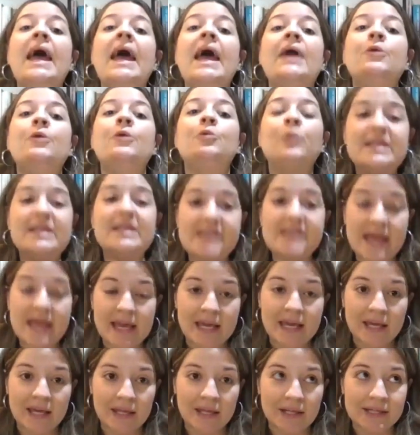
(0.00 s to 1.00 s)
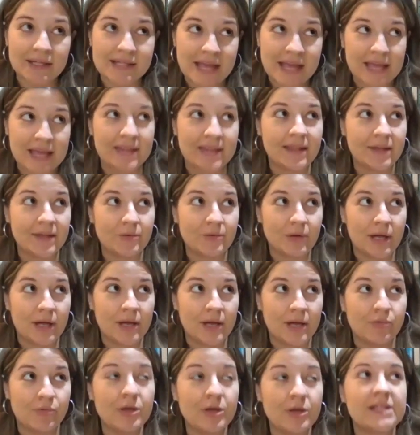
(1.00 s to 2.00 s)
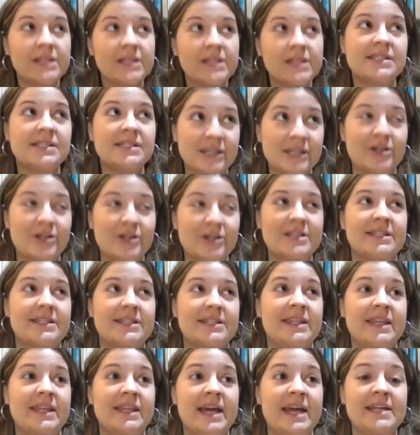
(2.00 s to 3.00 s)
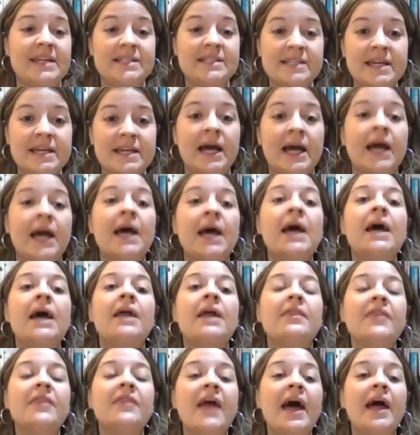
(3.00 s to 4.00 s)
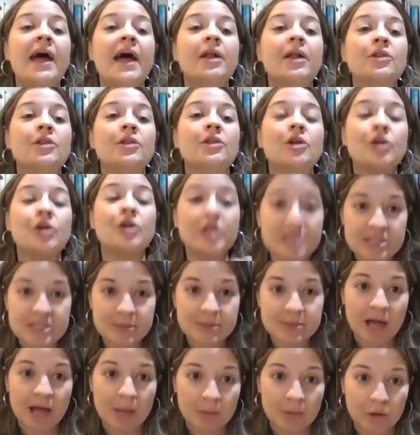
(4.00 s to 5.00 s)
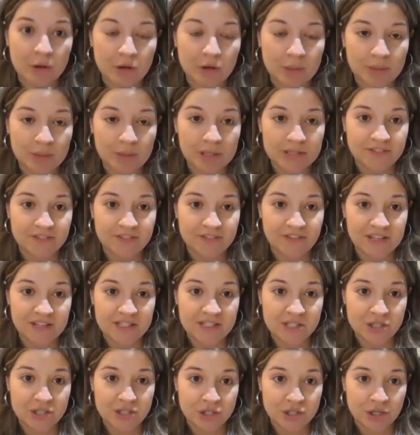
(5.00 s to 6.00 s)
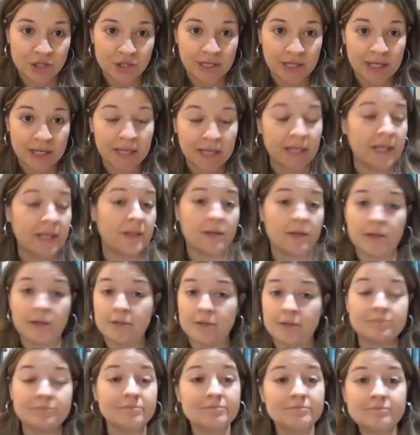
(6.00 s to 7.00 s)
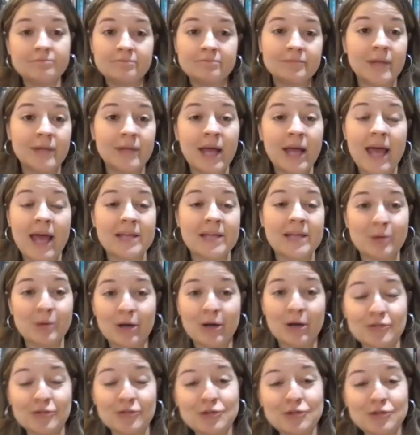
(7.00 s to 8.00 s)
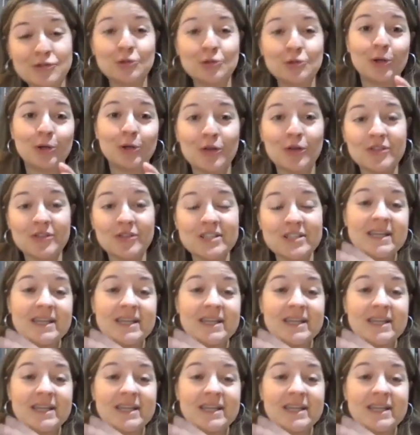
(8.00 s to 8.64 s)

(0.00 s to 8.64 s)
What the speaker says: And we take it really seriously, the idea that learning to become a criminal defense attorney, either as part of the social worker on the